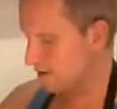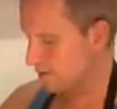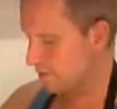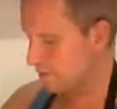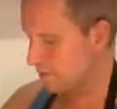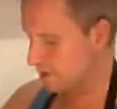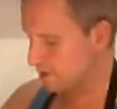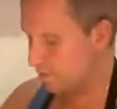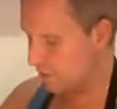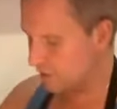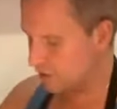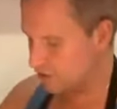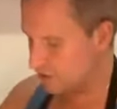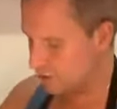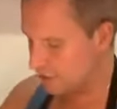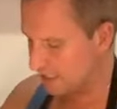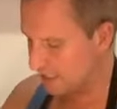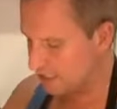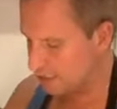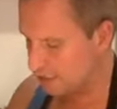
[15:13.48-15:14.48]
But we
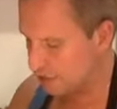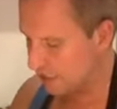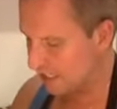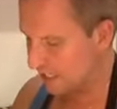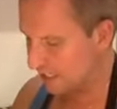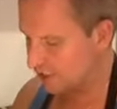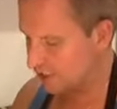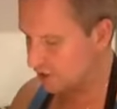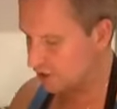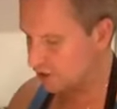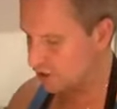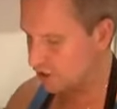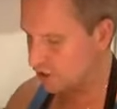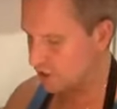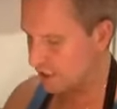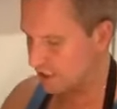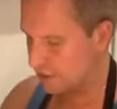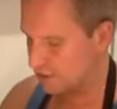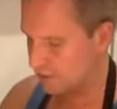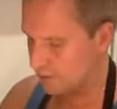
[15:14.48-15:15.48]
saw these chili
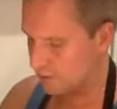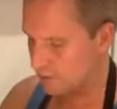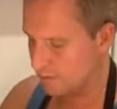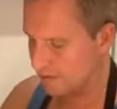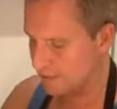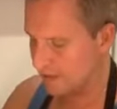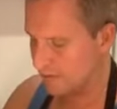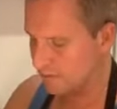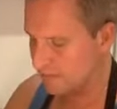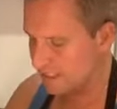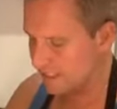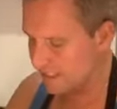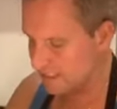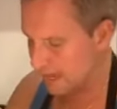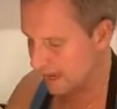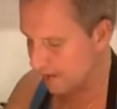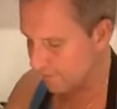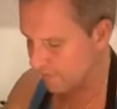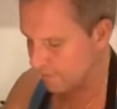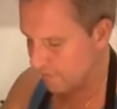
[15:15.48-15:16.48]
sausages and we were tempted to
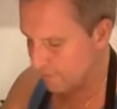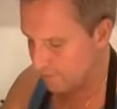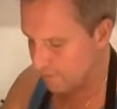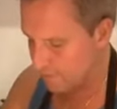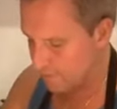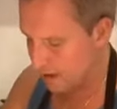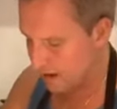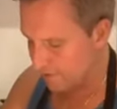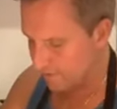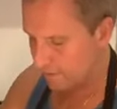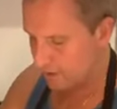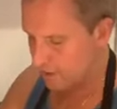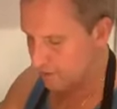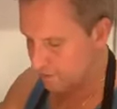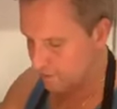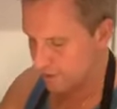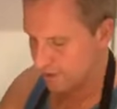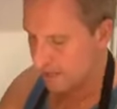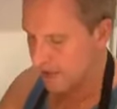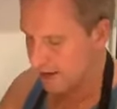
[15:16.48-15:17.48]
have them for breakfast,
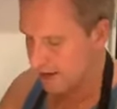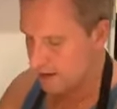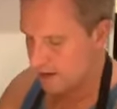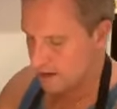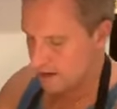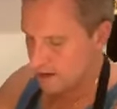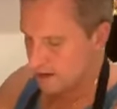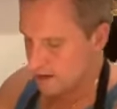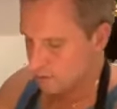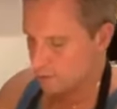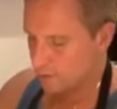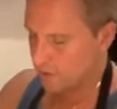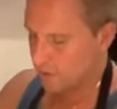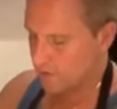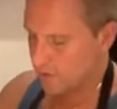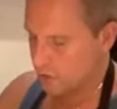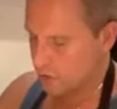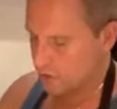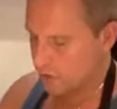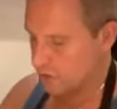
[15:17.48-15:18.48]
but then we've
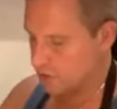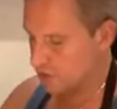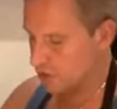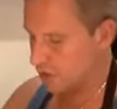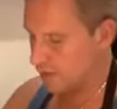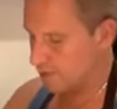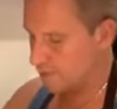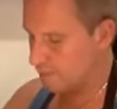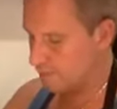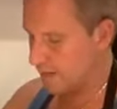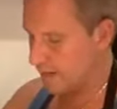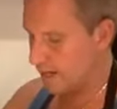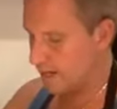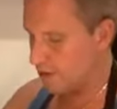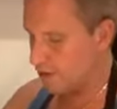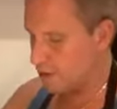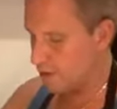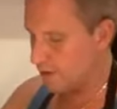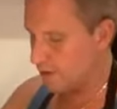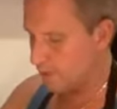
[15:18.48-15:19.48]
just been
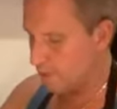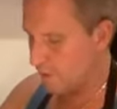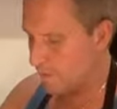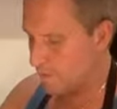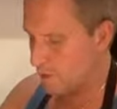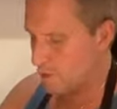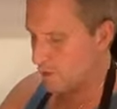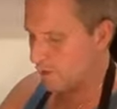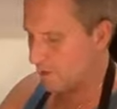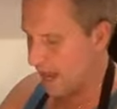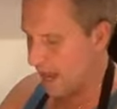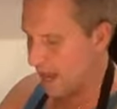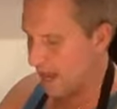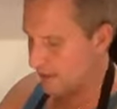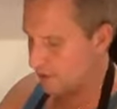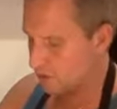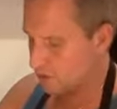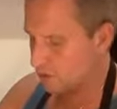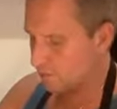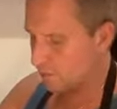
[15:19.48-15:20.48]
doing, we moved
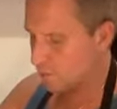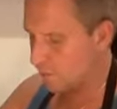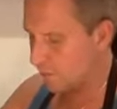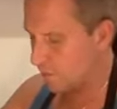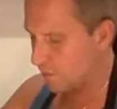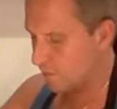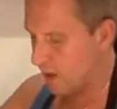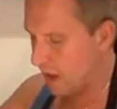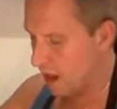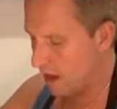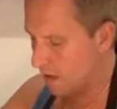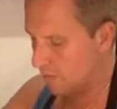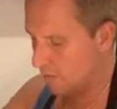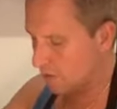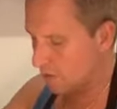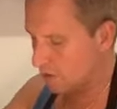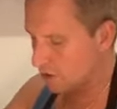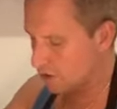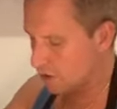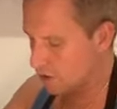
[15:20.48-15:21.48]
house, moved
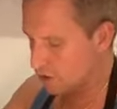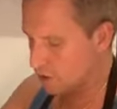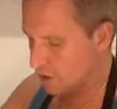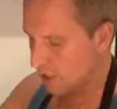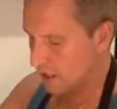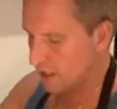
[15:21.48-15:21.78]
apartments